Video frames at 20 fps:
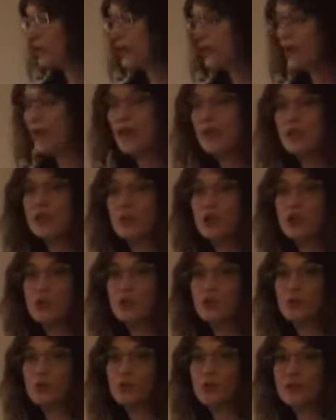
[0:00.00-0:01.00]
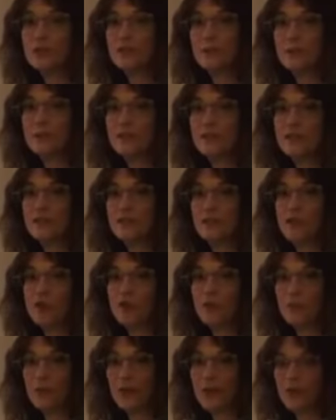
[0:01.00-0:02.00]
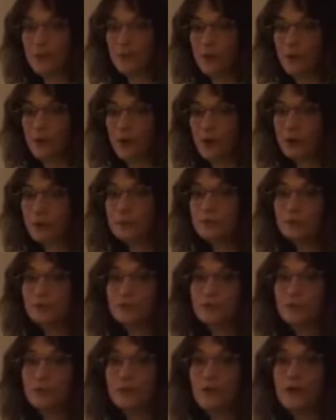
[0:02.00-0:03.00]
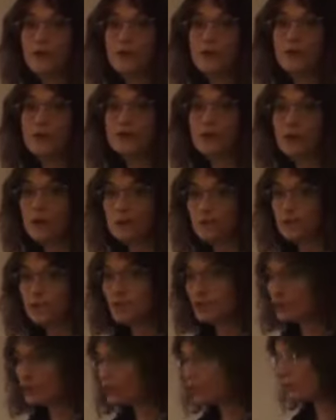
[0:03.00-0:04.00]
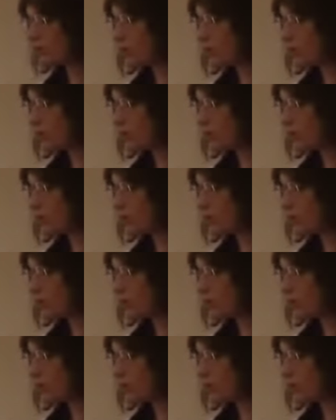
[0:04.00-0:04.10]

is you'll need a piece of paper. Now it's up to you what